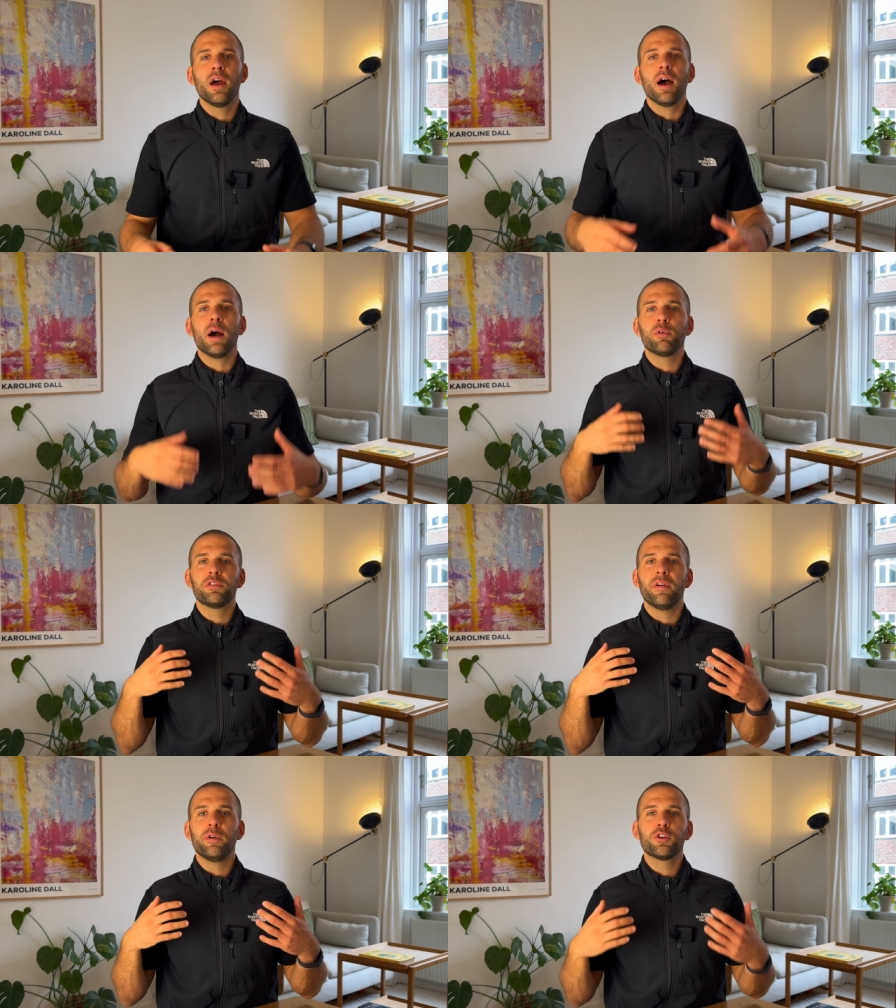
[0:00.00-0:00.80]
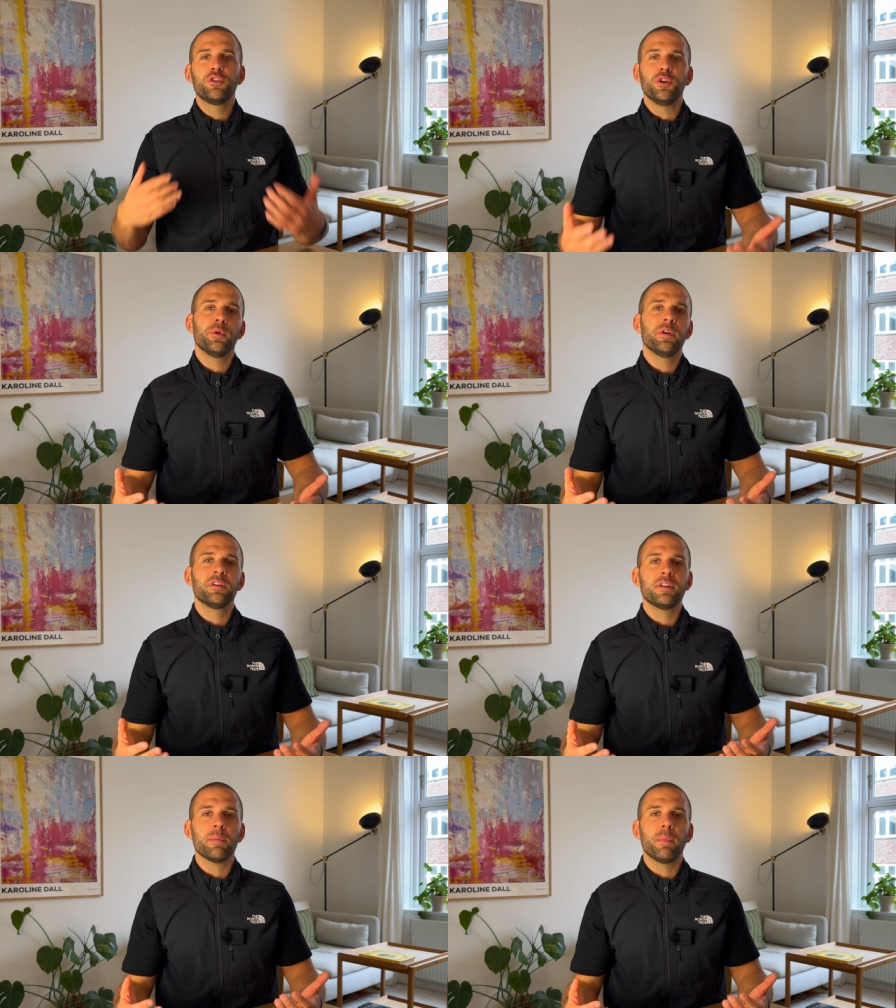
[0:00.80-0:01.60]
I was very
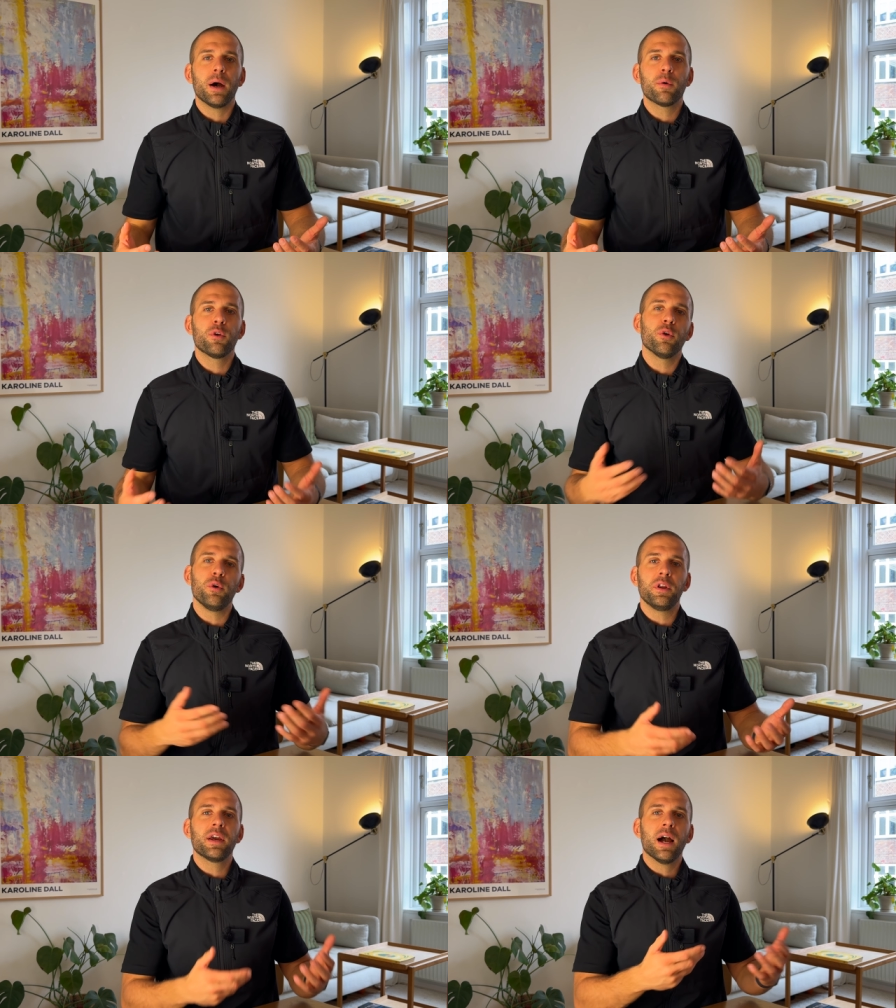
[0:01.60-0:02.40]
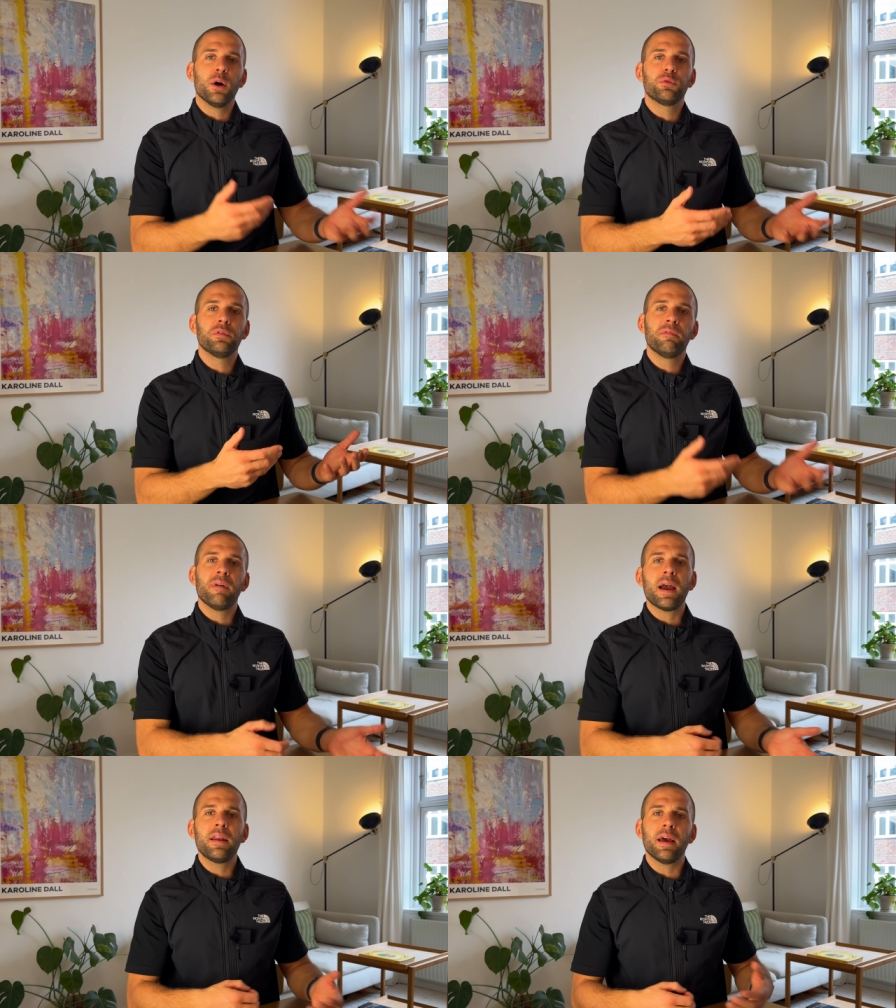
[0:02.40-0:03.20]
curious about learning how to
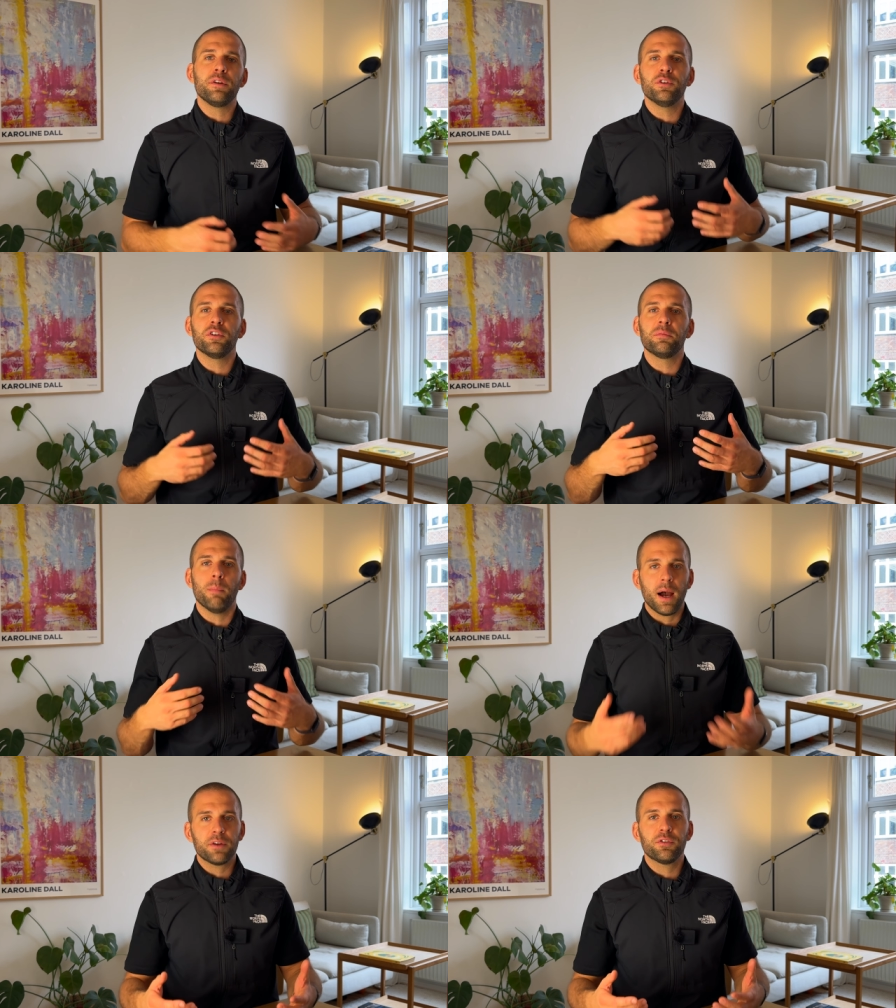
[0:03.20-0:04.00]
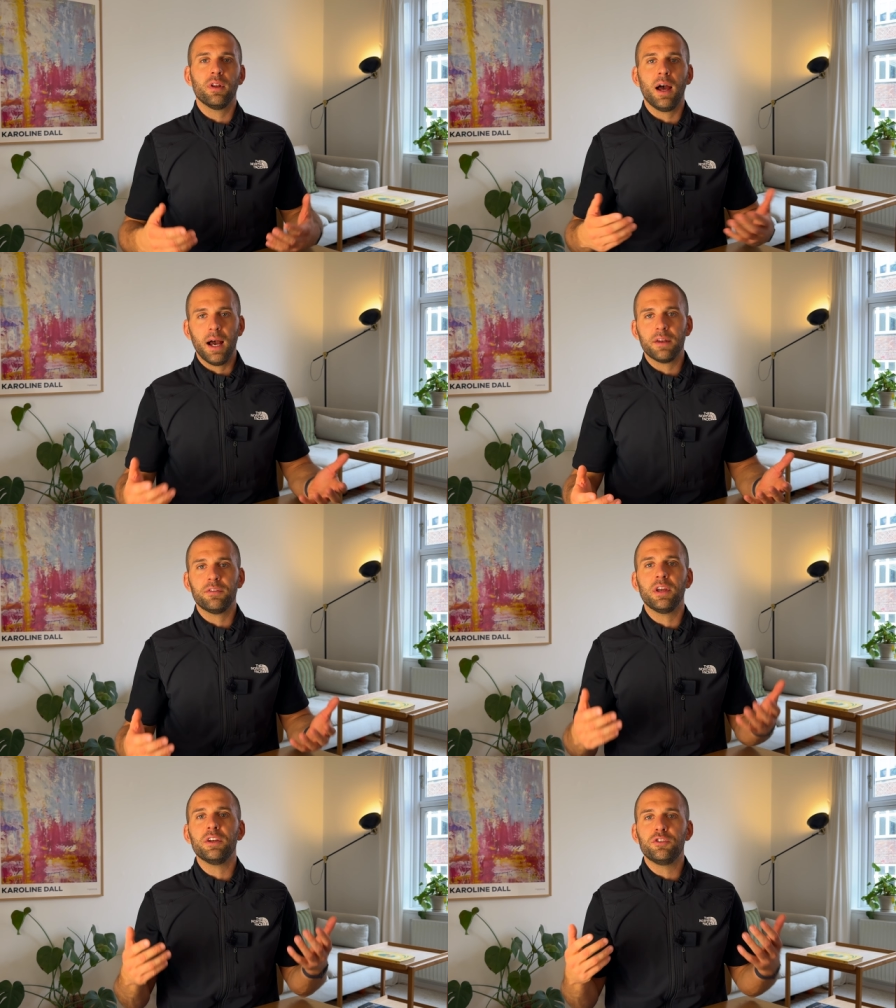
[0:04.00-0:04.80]
fight and just martial
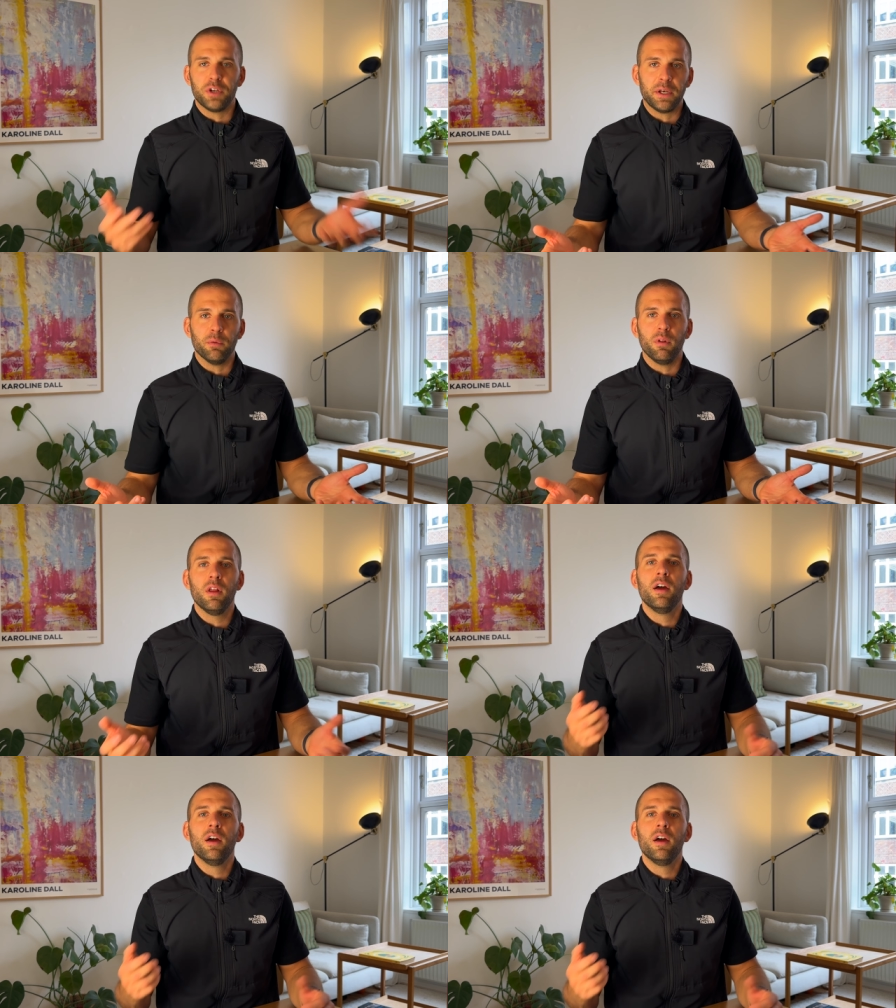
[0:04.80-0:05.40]
arts in general.